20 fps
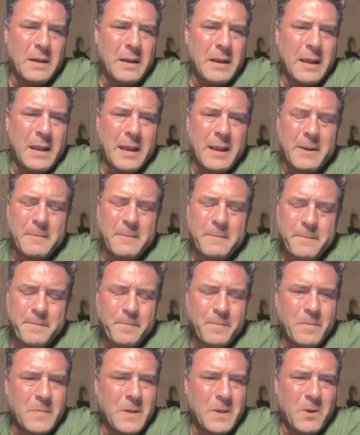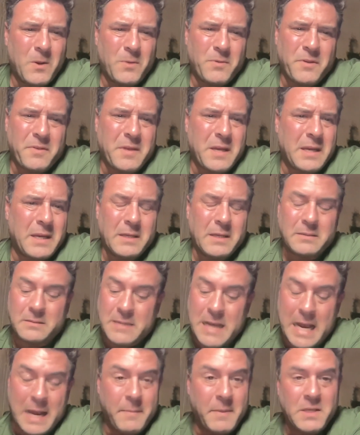And, you know, the thing is,
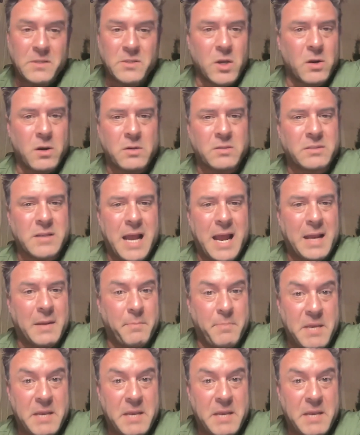timing's on our side.